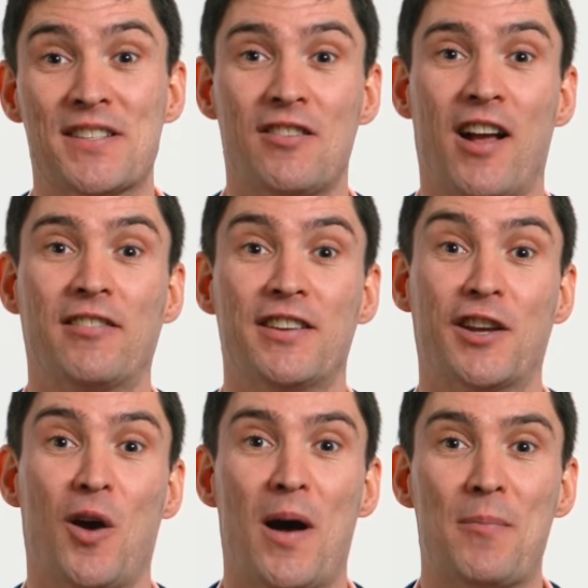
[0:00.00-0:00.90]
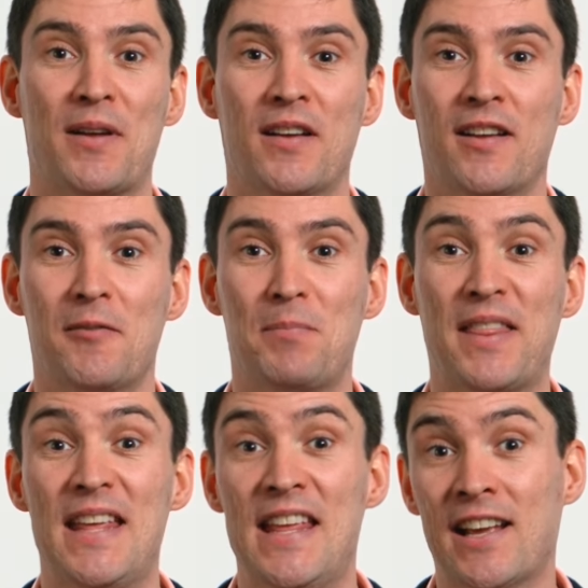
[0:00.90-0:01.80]
are likely to go up,
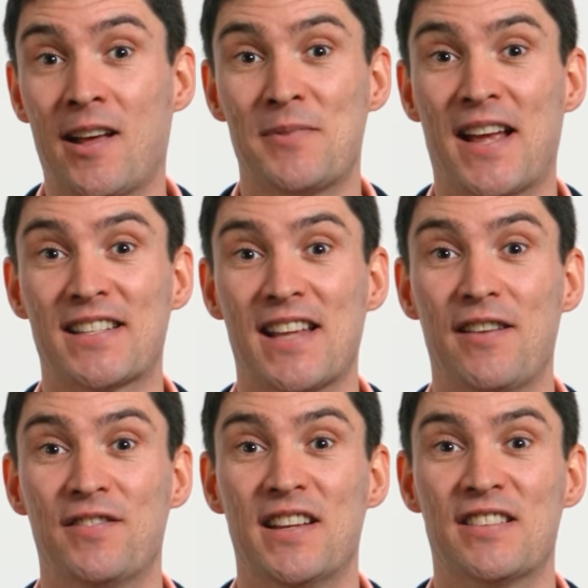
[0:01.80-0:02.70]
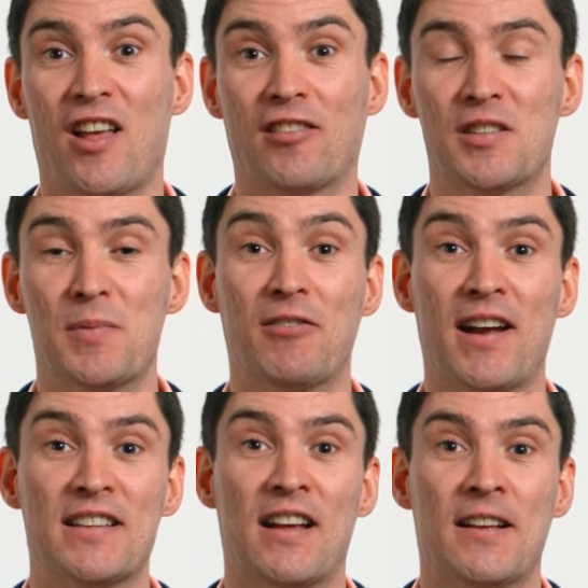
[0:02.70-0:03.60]
but the income tax saved is likely to be
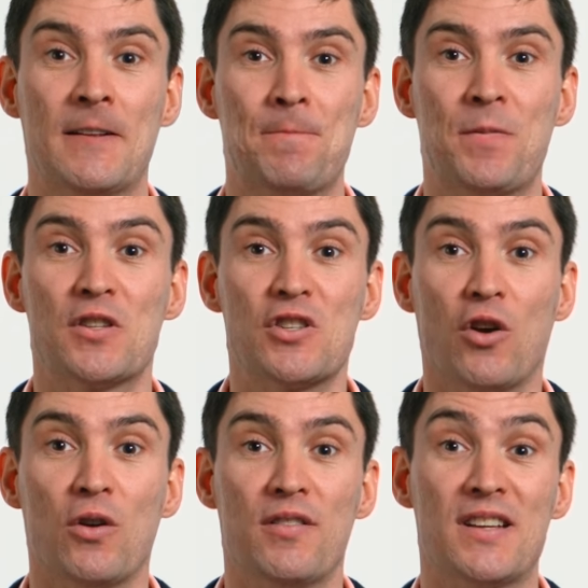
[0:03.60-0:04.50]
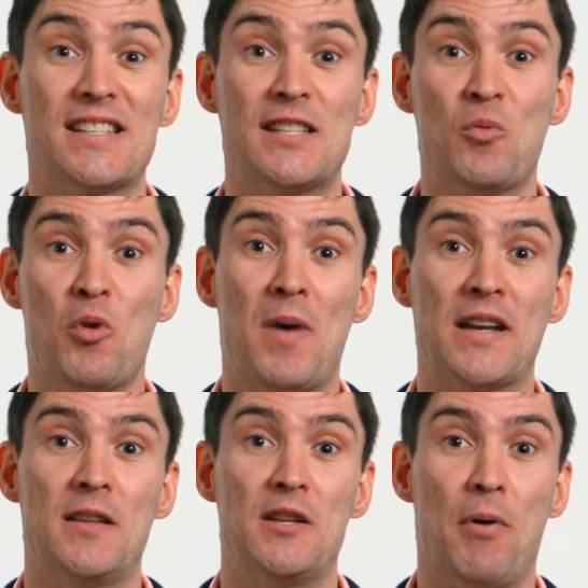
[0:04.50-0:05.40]
greater, so there's still more
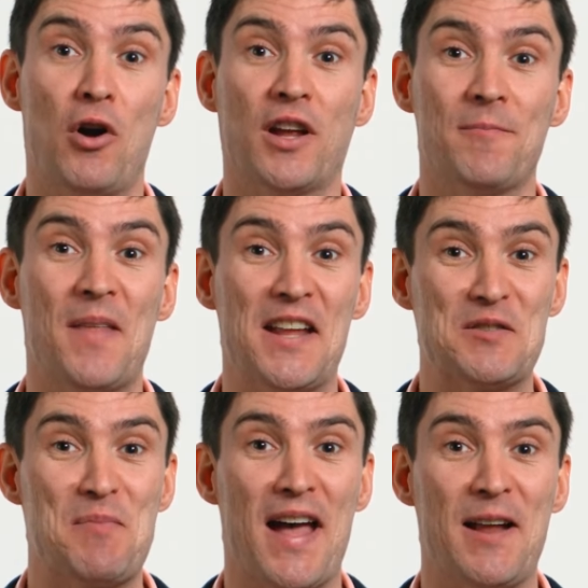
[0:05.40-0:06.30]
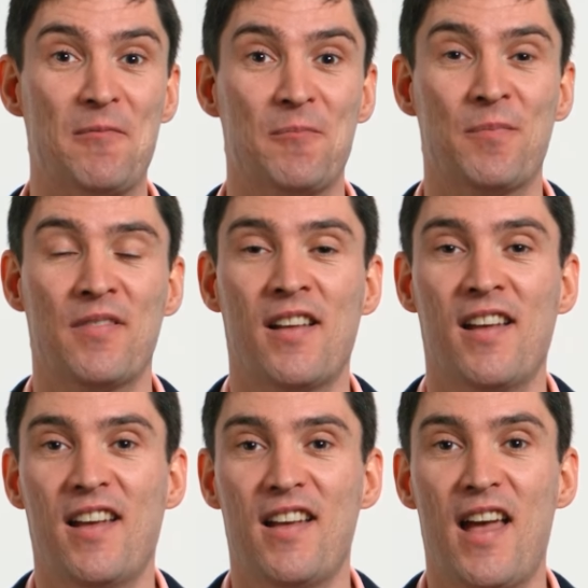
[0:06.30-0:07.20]
money in your pocket each pay.
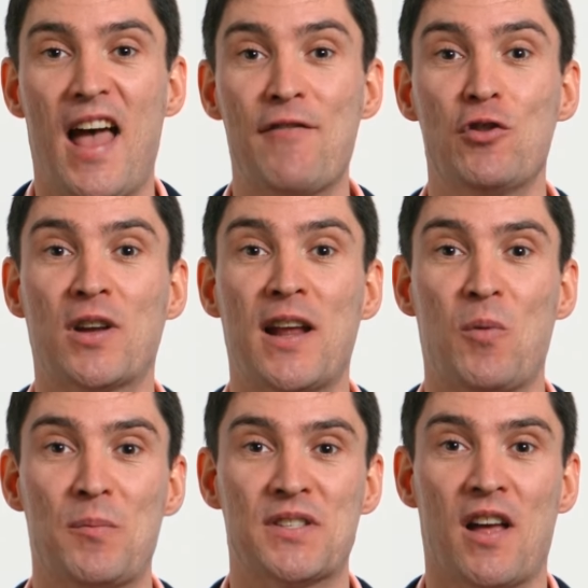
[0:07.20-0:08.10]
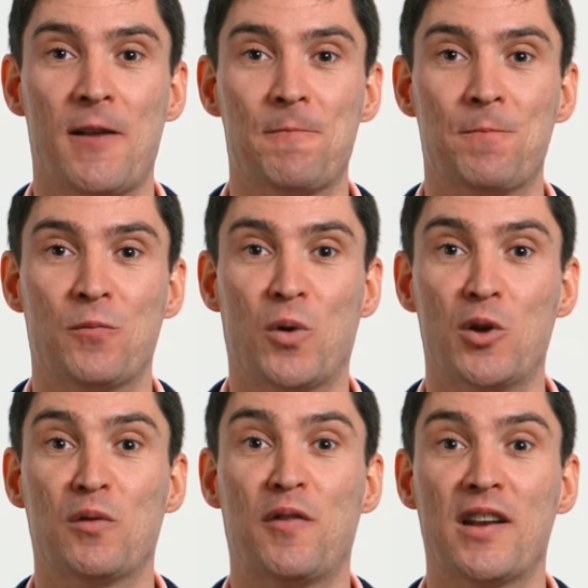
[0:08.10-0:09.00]
Have a look at our website, where
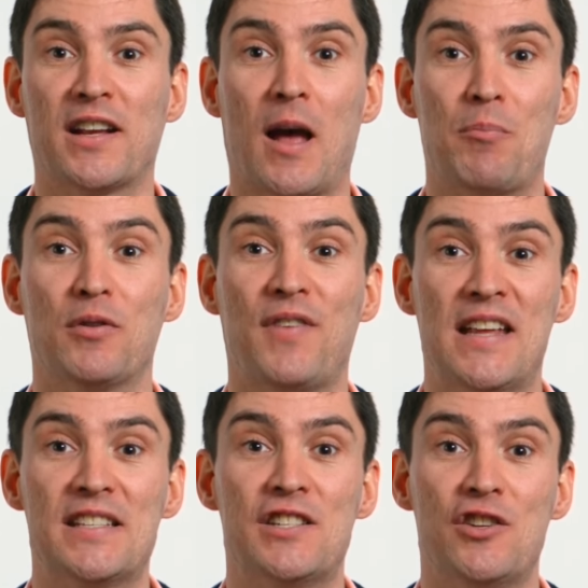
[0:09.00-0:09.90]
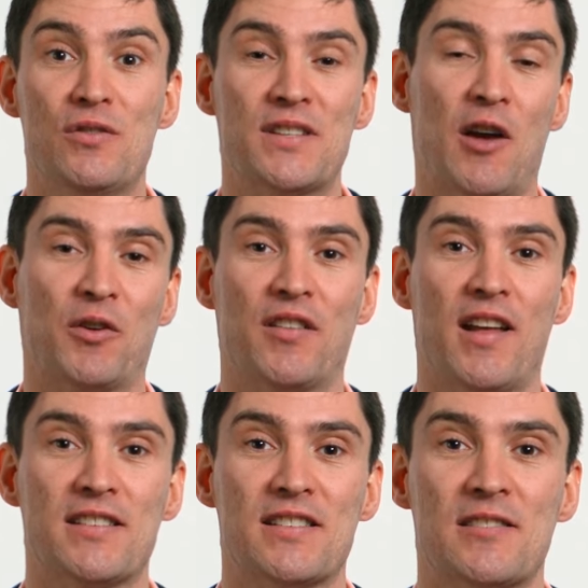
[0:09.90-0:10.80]
you will find a couple of easy-to-use
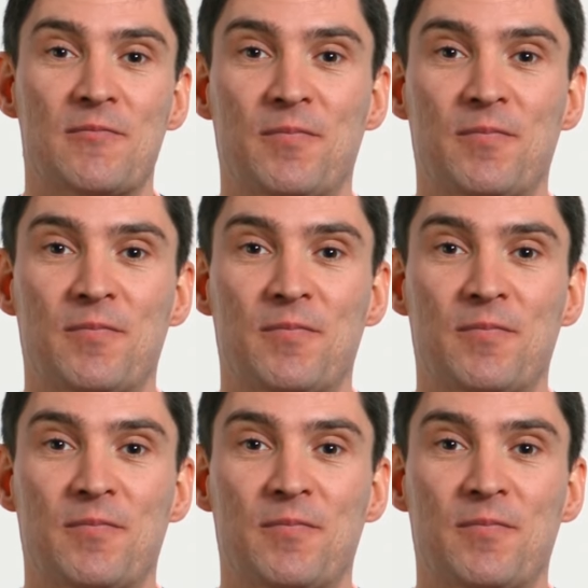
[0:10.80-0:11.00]
calculators.